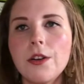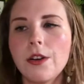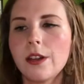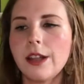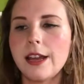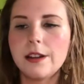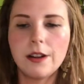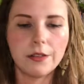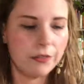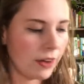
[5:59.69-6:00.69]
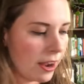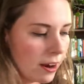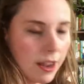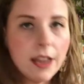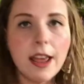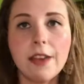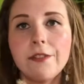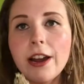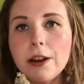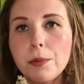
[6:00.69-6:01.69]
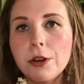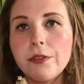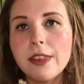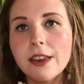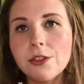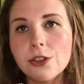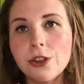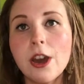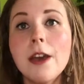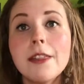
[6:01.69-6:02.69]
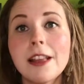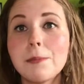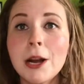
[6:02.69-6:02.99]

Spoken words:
You can light it on fire in a fireproof dish. That